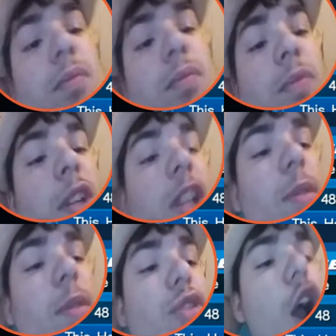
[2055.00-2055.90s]
It's been
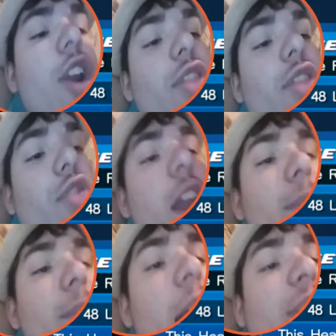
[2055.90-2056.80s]
33 minutes
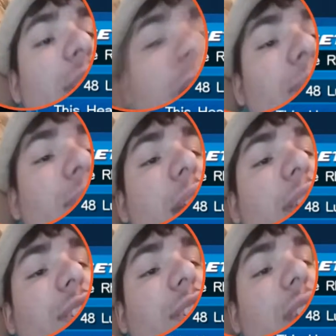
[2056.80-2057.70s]
since I played this
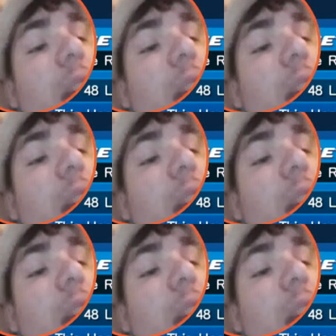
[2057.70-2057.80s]
game.